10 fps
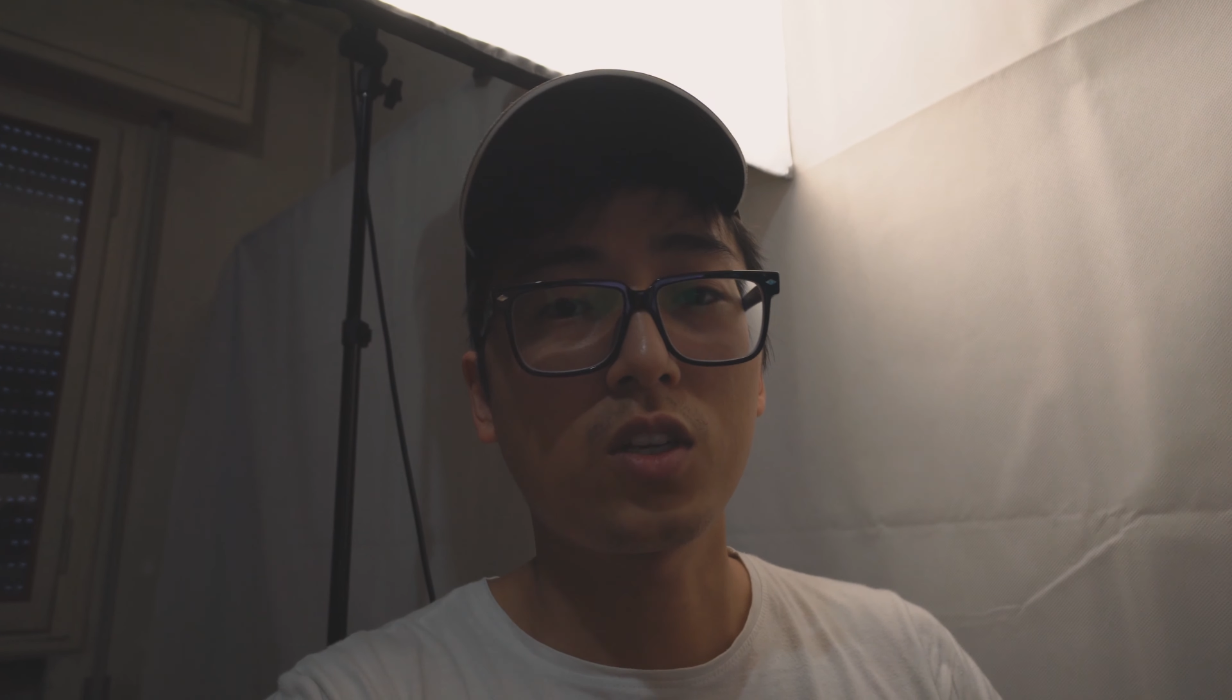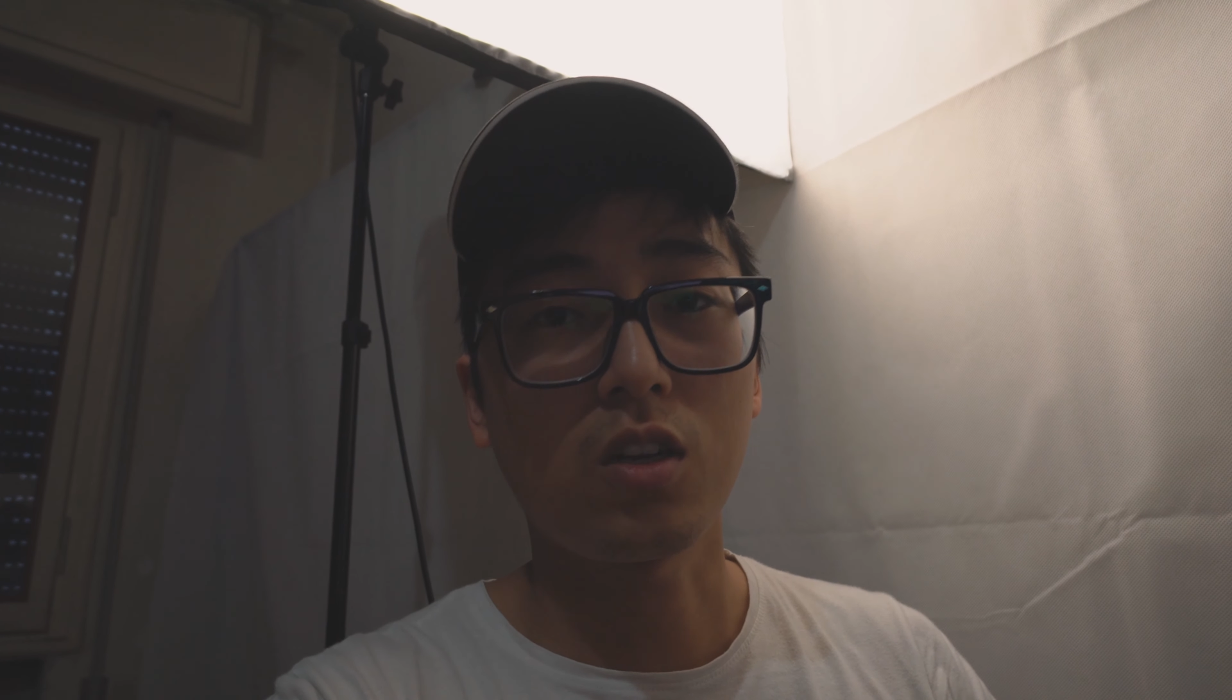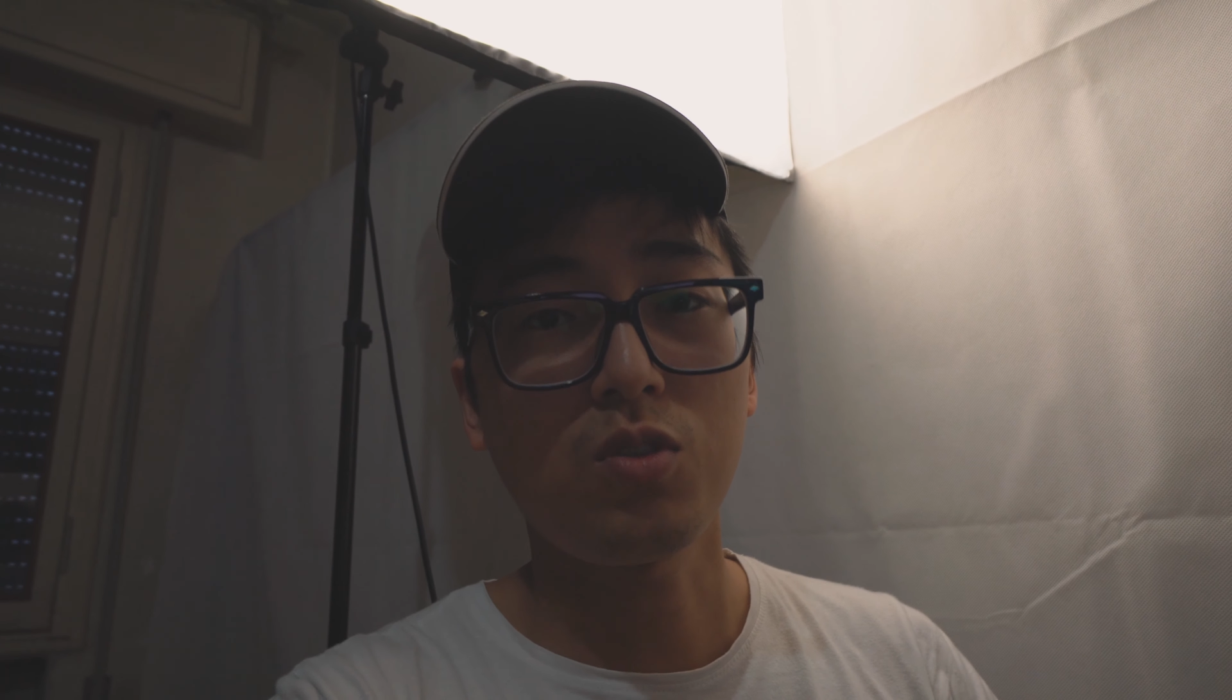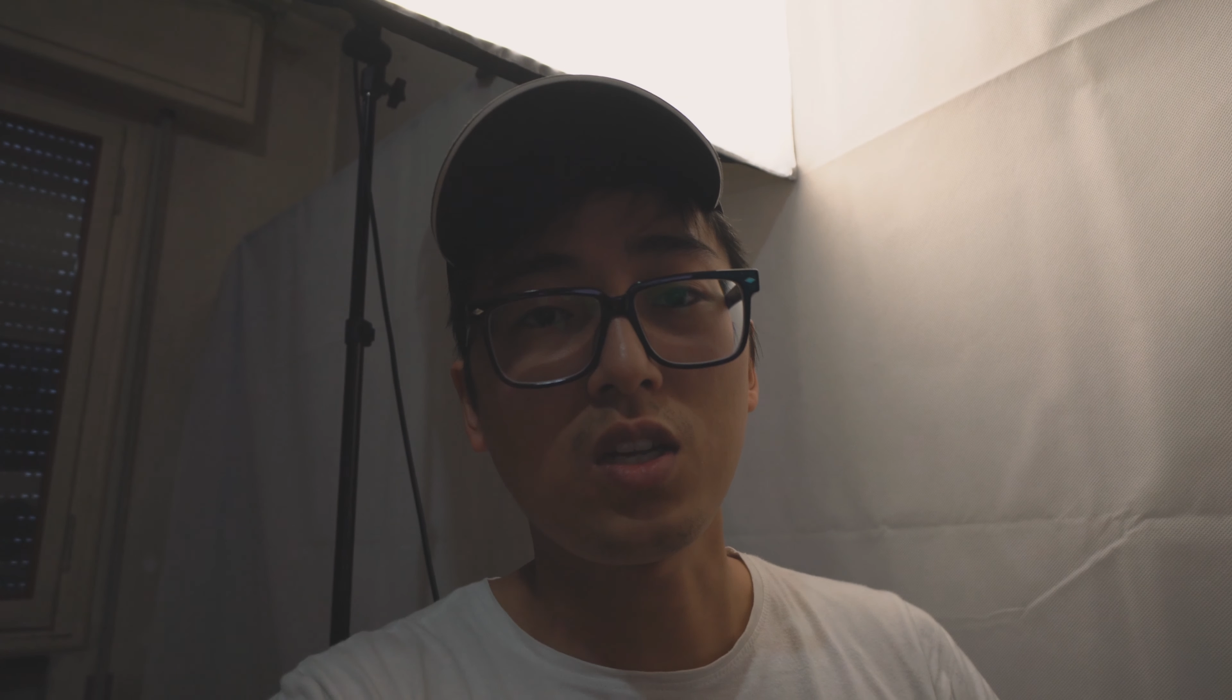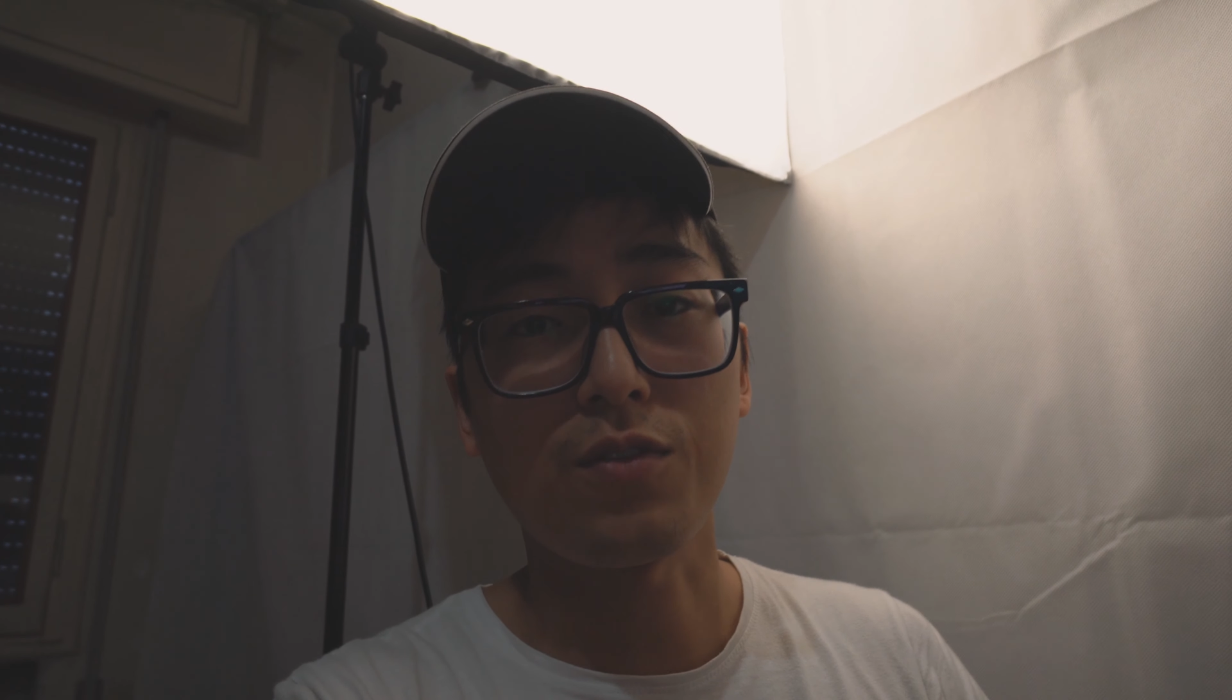got
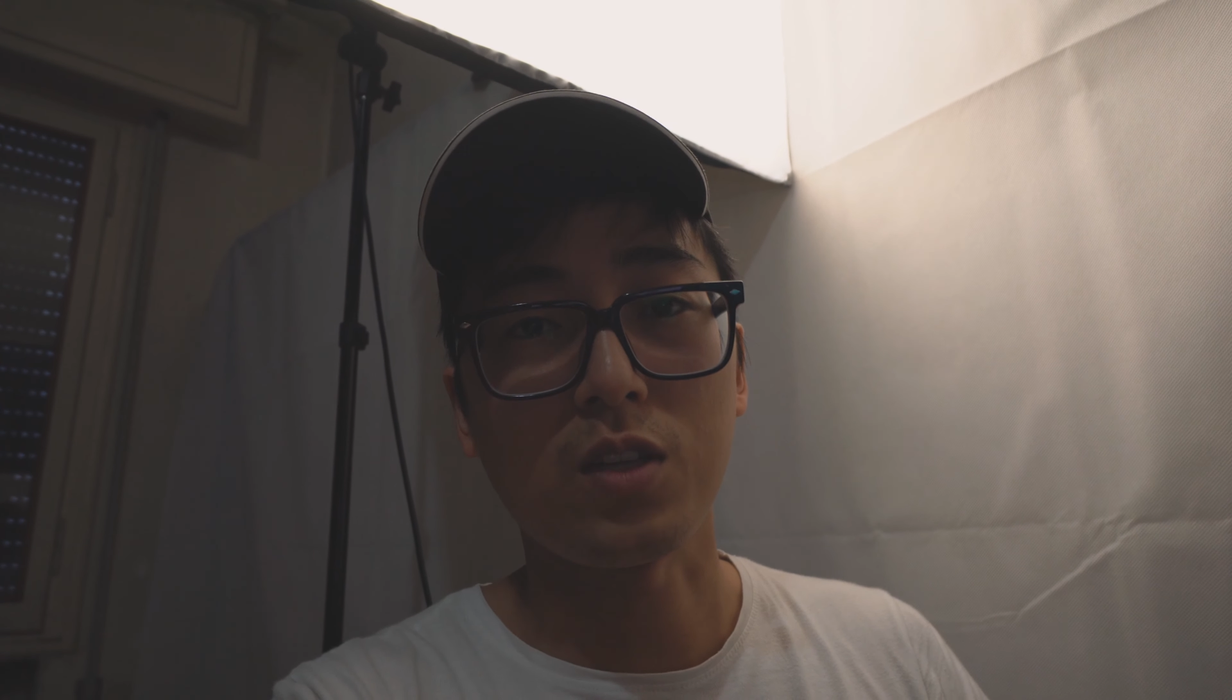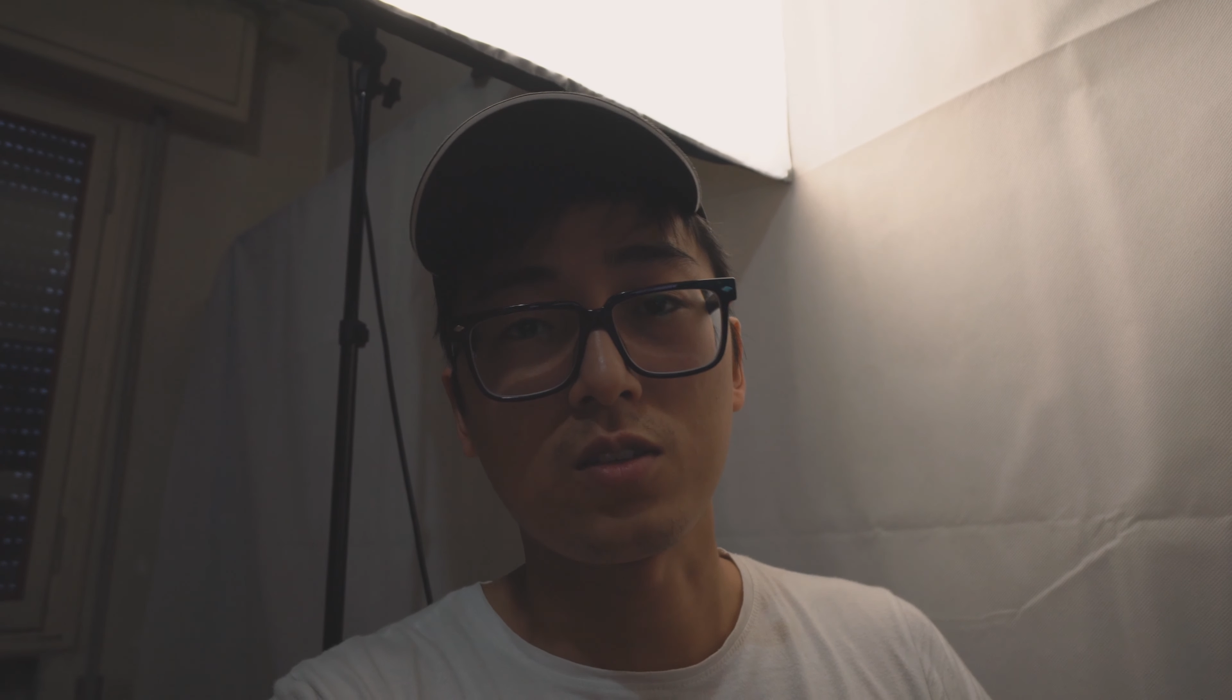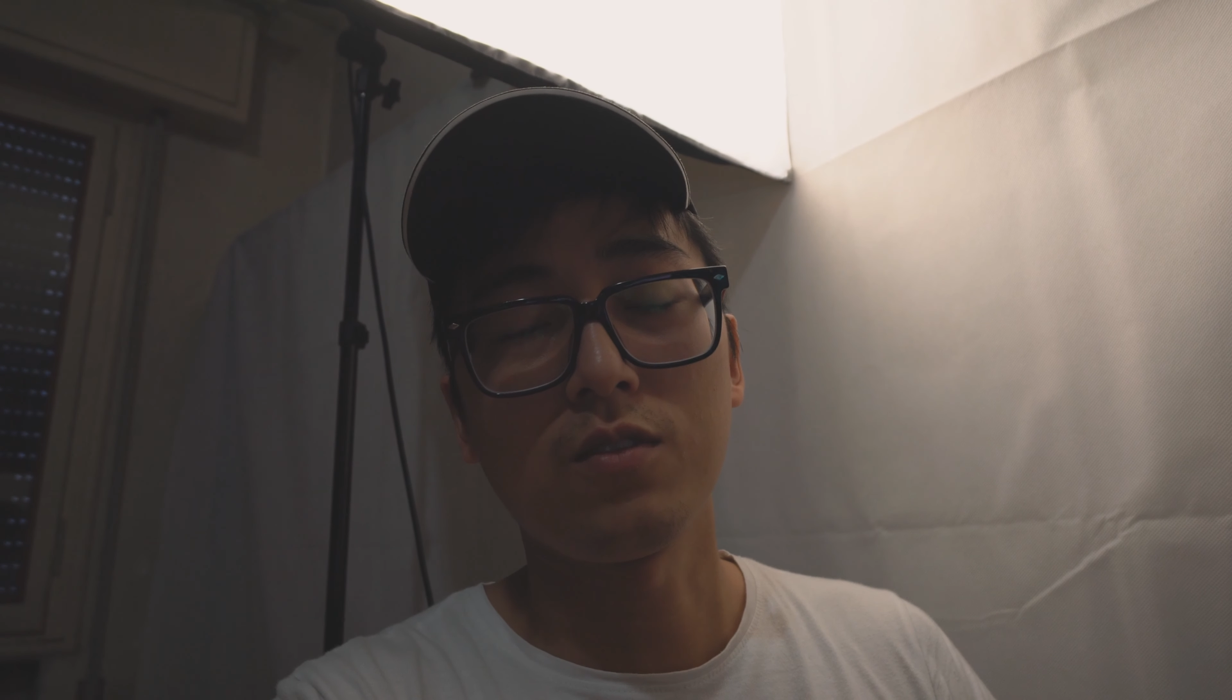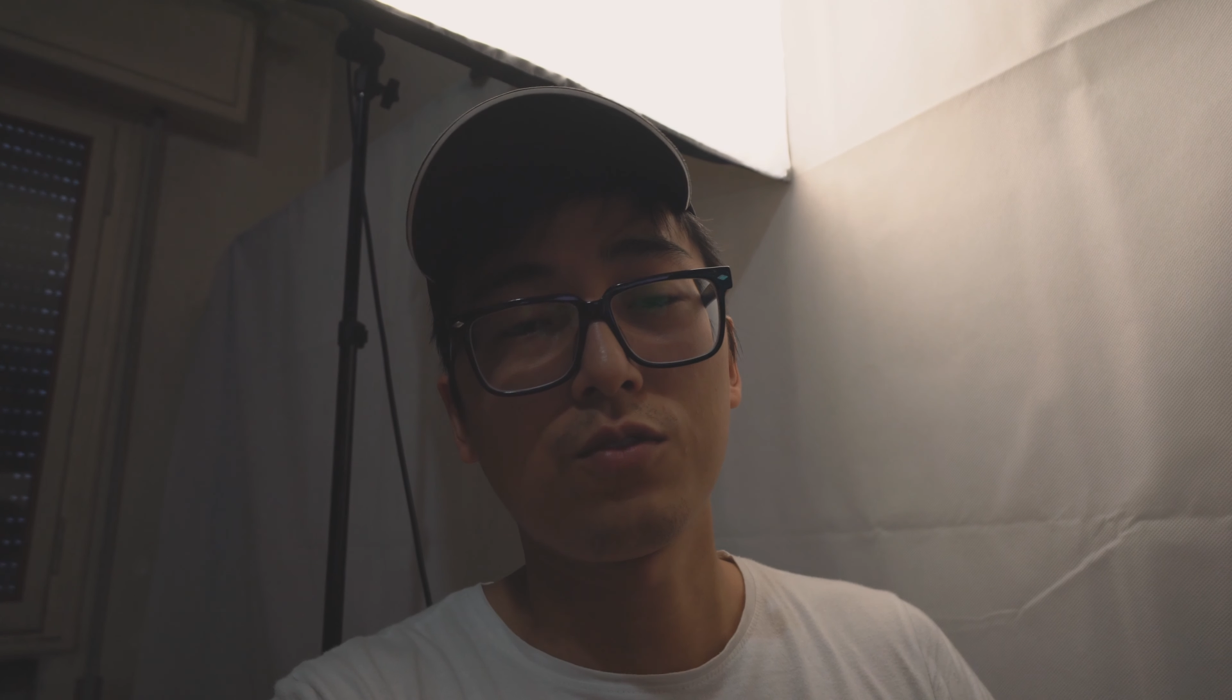rid of it